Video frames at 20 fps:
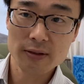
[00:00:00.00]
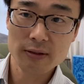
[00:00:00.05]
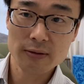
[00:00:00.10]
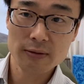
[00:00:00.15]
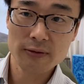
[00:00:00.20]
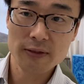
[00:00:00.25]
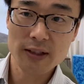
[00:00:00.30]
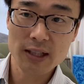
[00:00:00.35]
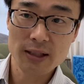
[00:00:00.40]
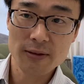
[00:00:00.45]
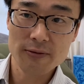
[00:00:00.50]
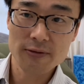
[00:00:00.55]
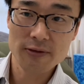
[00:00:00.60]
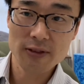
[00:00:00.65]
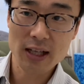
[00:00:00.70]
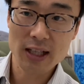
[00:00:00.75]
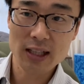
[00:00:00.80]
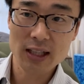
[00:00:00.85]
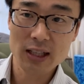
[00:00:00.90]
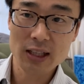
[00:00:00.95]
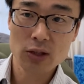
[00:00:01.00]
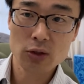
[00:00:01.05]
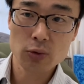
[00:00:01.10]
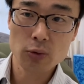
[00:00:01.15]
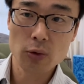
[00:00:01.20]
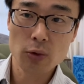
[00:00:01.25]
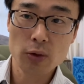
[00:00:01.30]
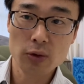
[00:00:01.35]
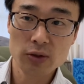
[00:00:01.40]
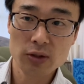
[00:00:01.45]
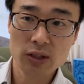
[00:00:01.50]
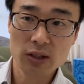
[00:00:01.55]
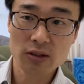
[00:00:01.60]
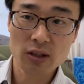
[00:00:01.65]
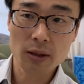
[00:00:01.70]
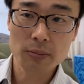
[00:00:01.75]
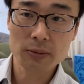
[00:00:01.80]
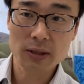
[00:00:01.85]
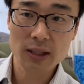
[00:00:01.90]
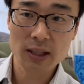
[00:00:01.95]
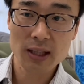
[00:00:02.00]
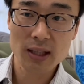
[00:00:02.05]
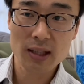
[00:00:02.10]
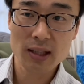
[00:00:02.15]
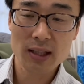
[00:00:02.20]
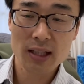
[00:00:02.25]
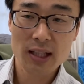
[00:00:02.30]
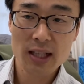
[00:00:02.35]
feeling funny towards the top teeth,